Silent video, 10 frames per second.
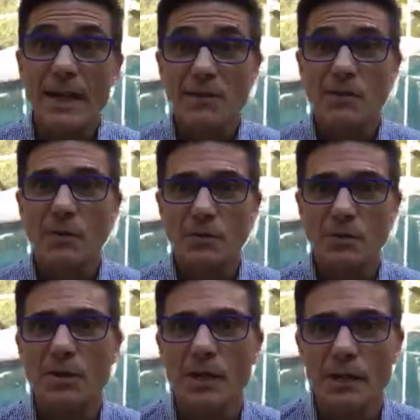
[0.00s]
and
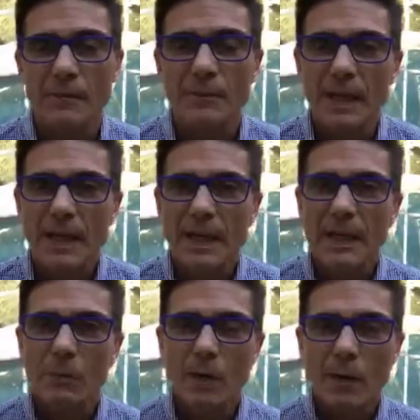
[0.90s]
social selling.
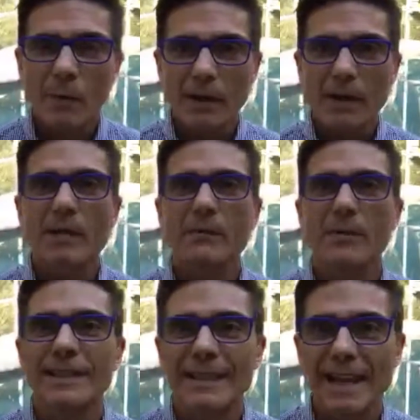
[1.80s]
And what I want to
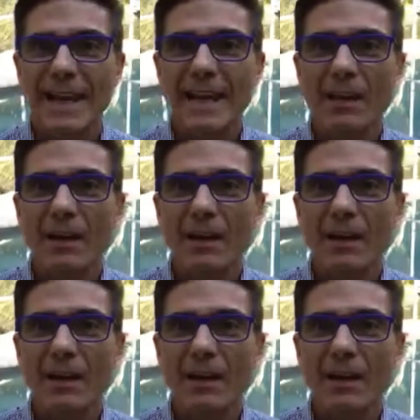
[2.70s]
cover today